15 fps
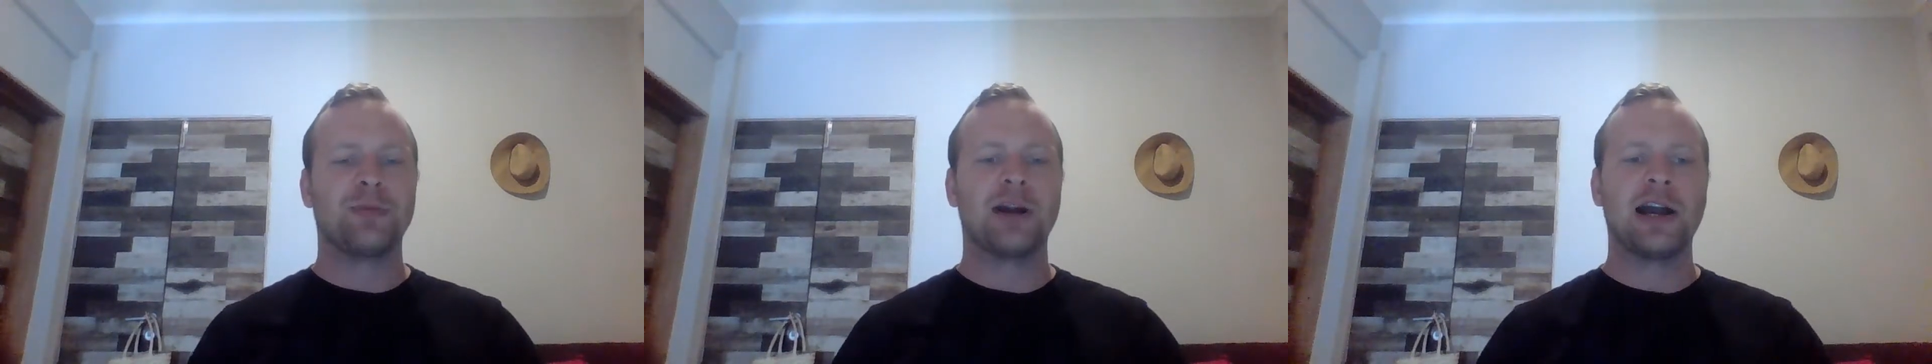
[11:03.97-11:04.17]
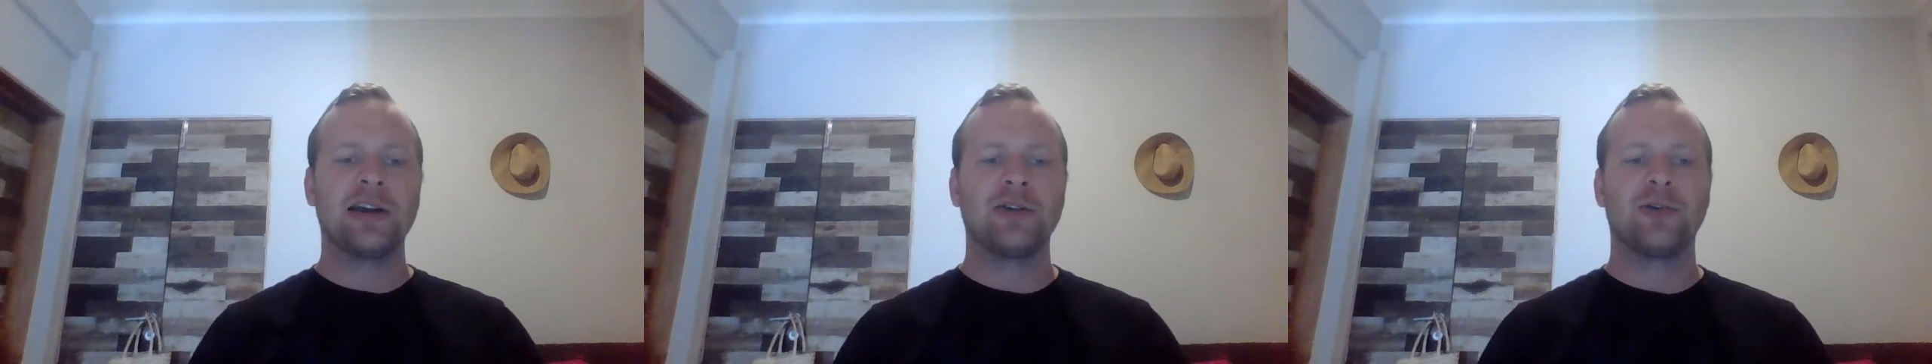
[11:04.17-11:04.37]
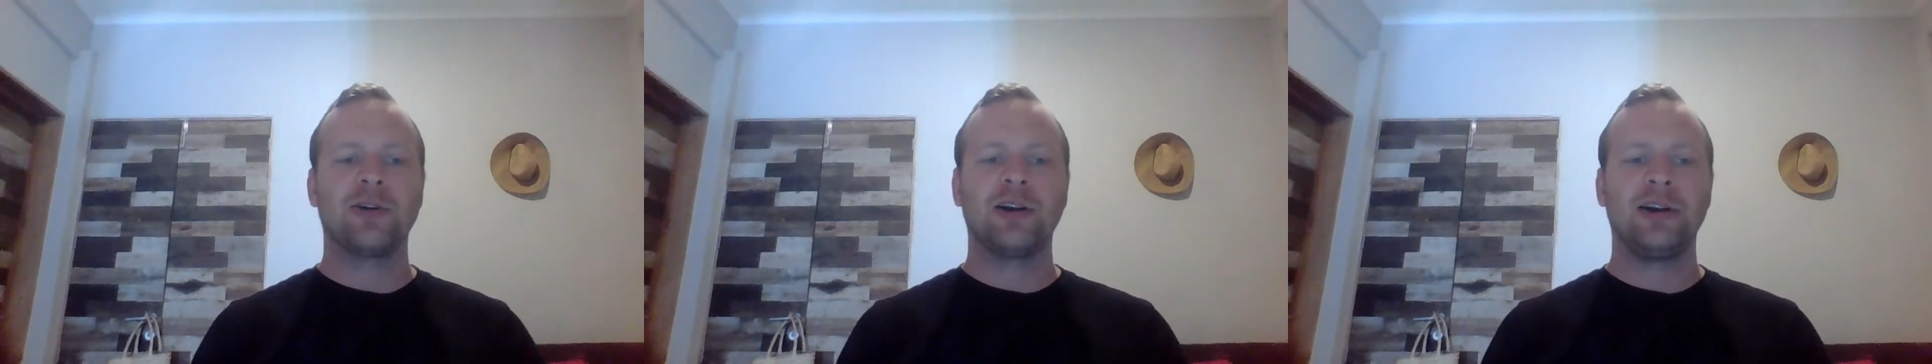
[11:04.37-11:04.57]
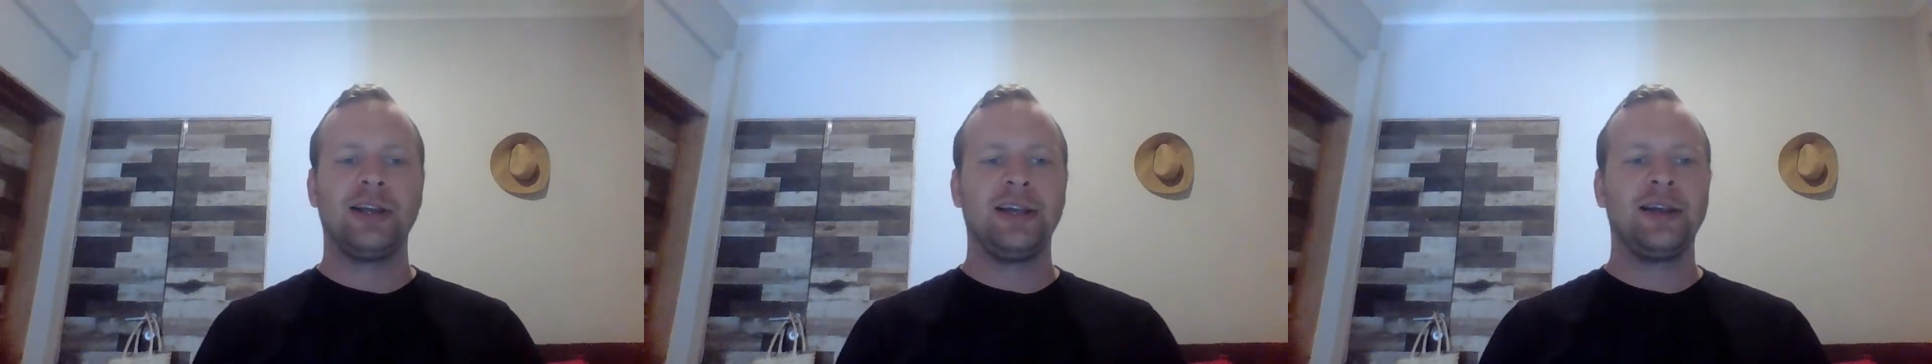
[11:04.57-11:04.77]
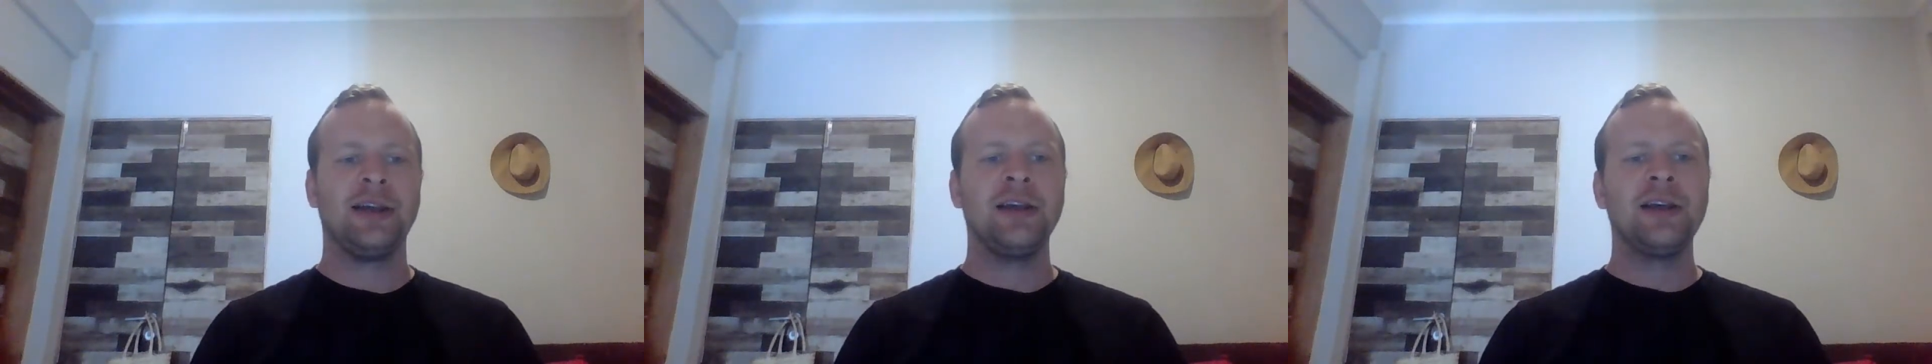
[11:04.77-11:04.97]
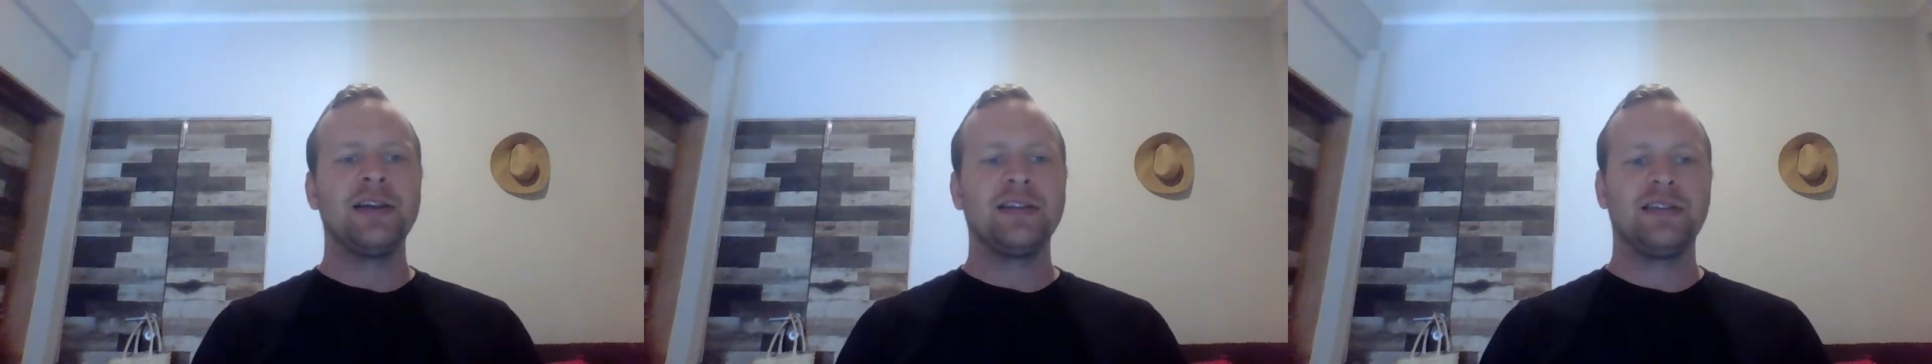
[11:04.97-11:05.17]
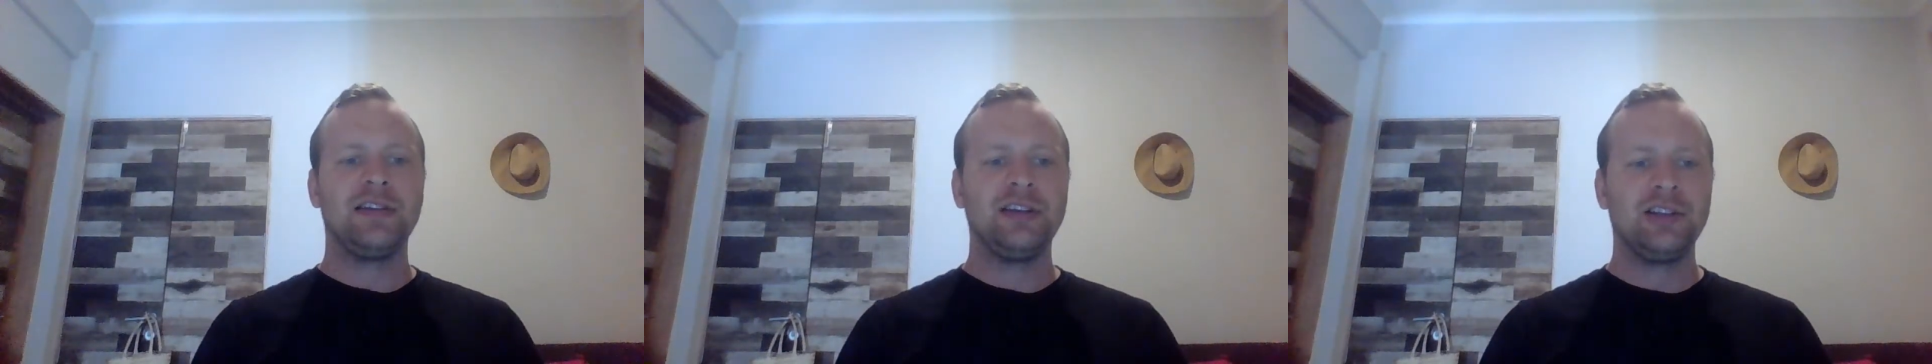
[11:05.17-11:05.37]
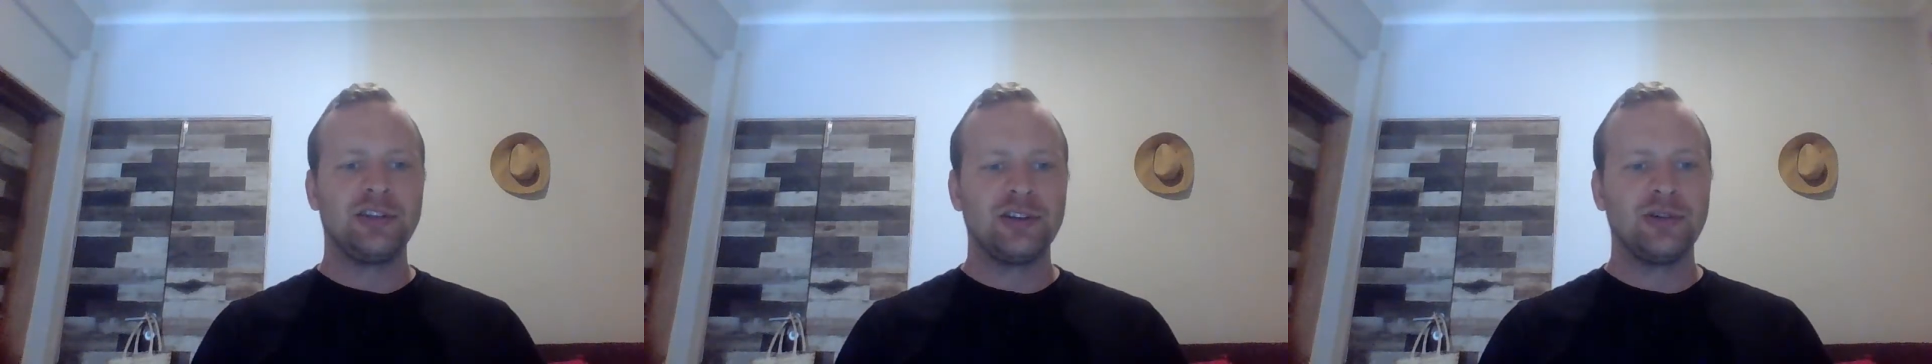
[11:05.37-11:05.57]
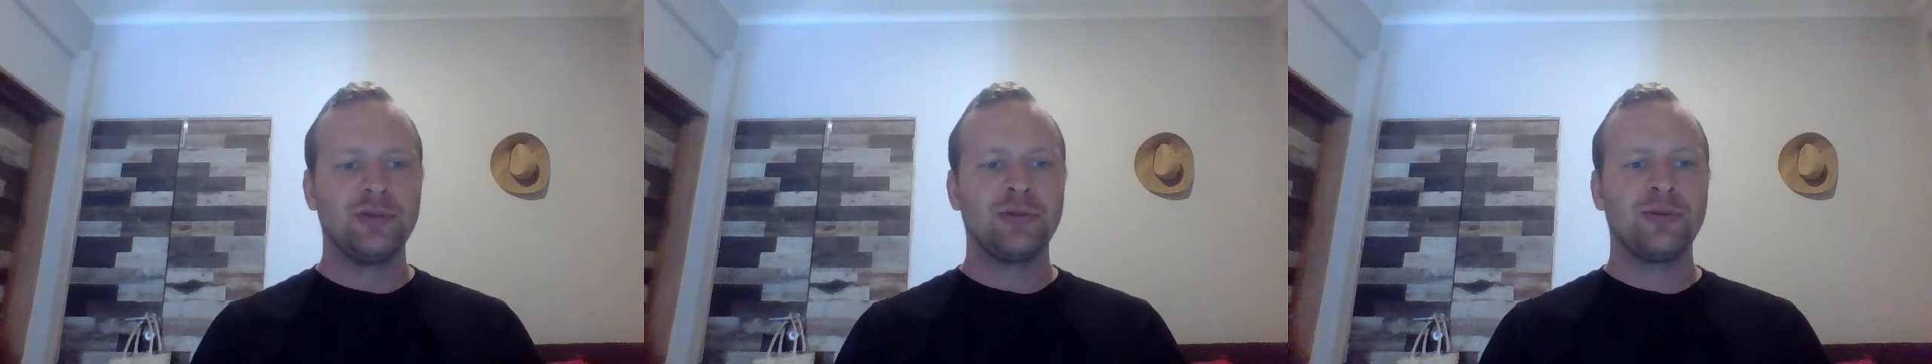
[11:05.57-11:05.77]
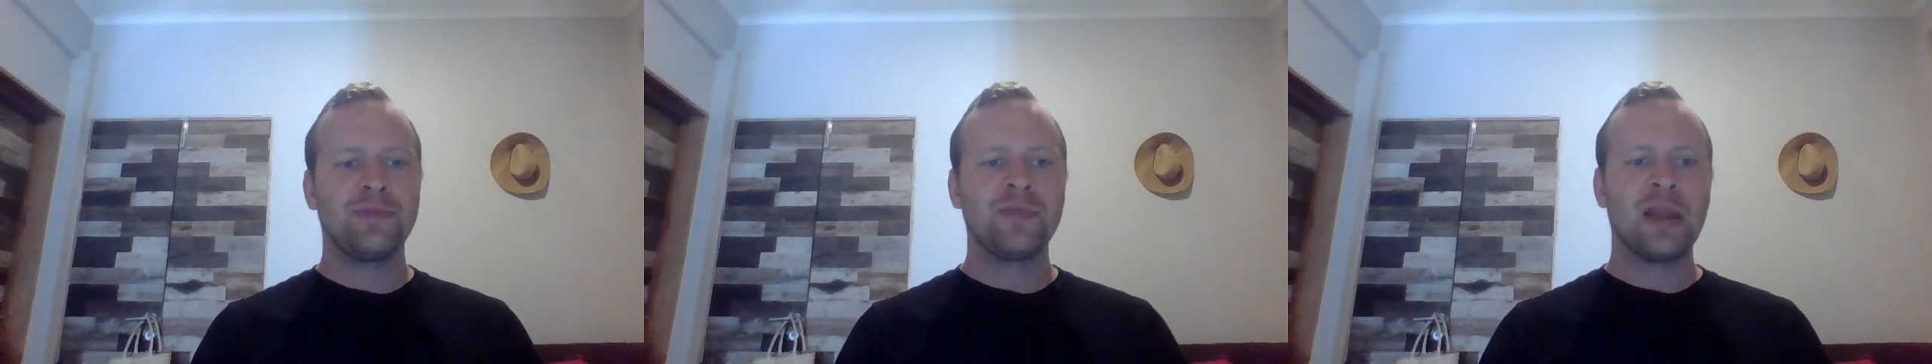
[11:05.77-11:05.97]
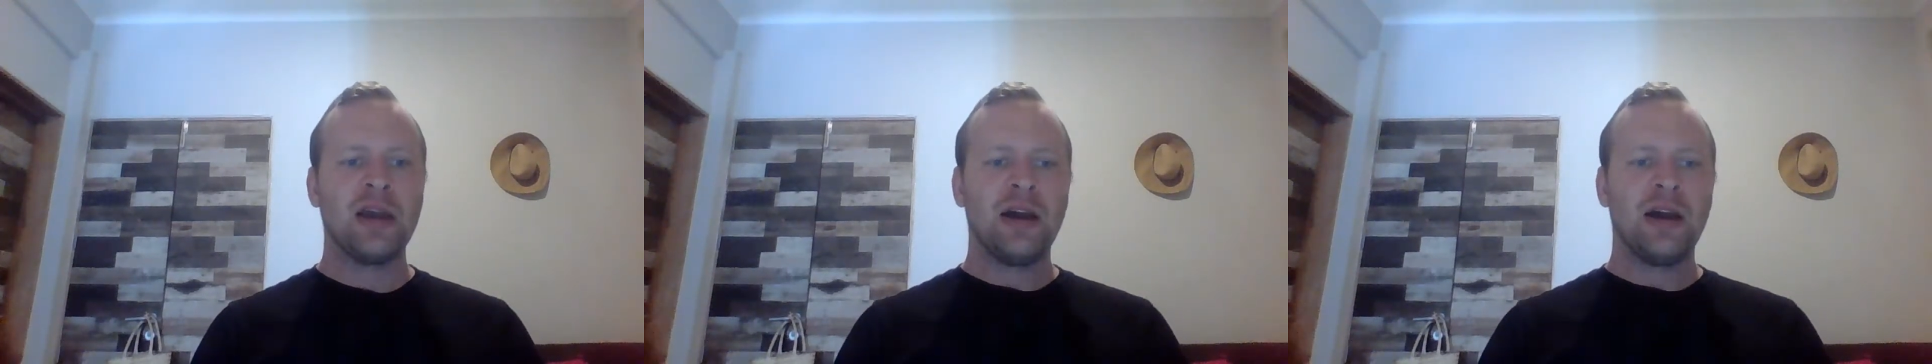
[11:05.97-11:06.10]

priority to you,